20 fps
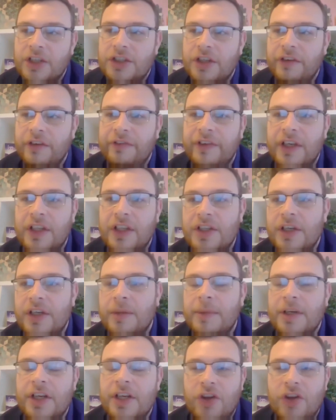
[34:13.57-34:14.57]
Do you feel, I
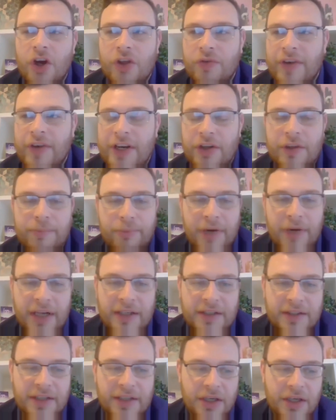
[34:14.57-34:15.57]
mean, are there any other
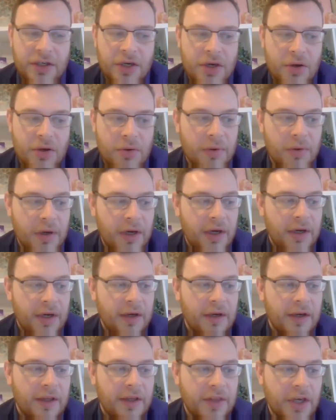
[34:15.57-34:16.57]
brands that you
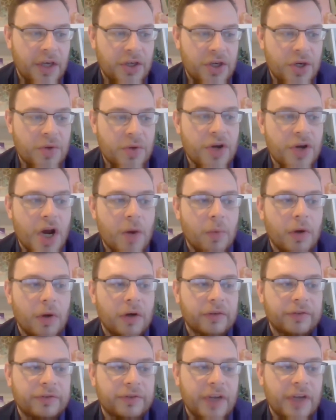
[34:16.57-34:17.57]

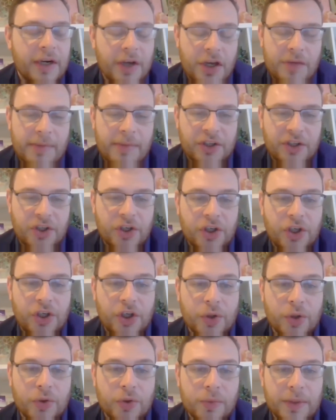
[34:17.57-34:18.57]
know of? I know you mentioned
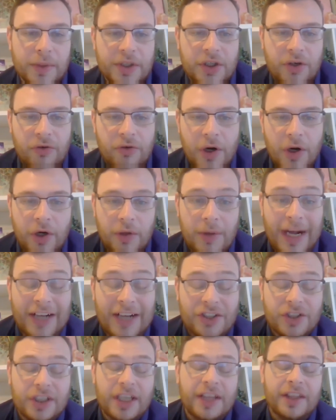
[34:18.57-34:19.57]
Huel, which
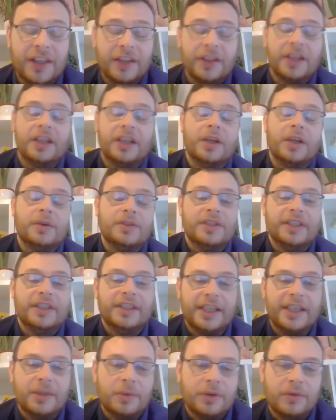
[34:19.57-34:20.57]
actually I think they closely
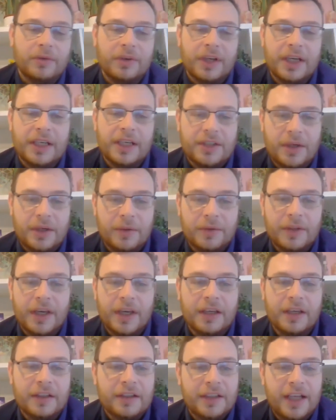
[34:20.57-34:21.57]
link with Grenade, don't
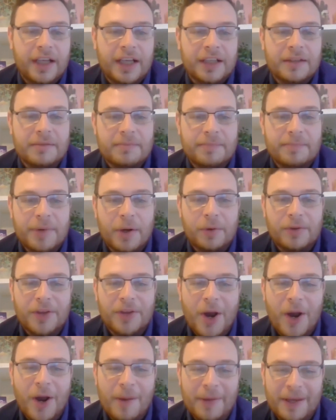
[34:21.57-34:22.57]
they? And
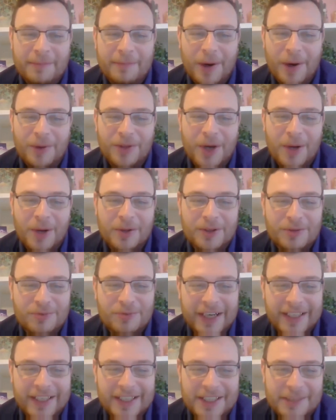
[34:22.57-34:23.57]
I think both owners
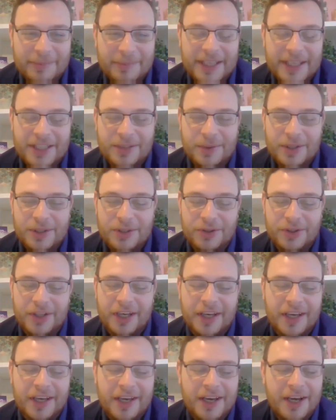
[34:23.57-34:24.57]
regularly speak to each
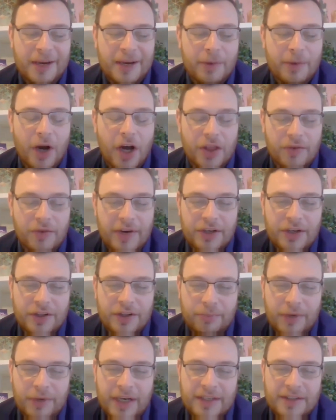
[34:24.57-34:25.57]
other. But are there any
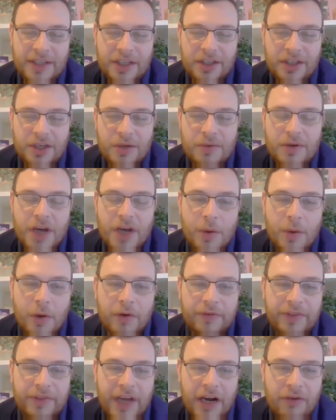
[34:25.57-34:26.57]
other brands that you know
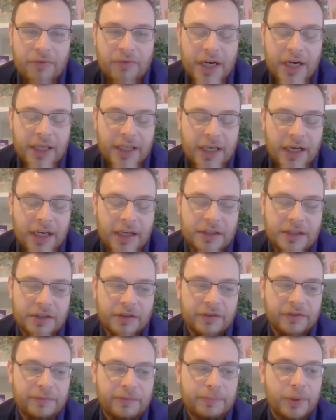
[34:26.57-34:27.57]
of that are really kind
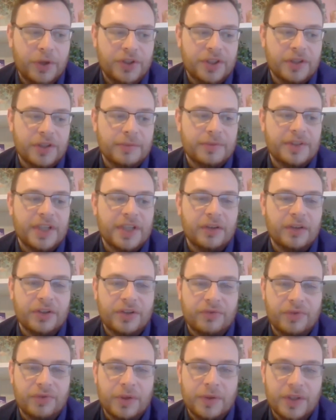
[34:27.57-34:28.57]
of pushing themselves
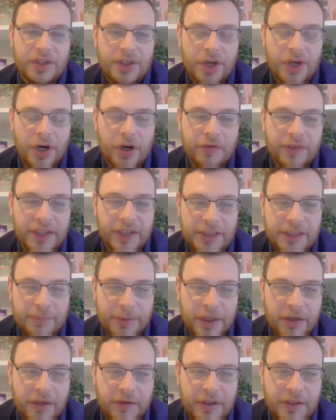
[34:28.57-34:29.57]
through this COVID
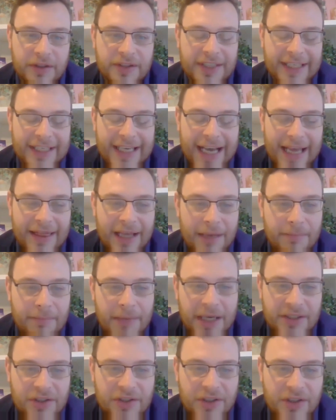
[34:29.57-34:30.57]
experience to get that
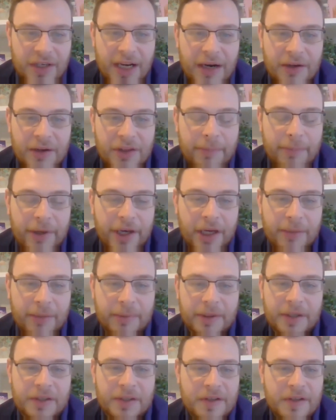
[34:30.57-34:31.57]
messaging out and the
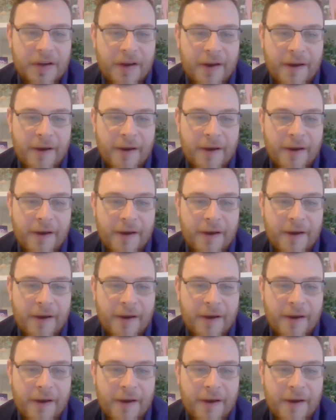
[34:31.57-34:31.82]
purpose?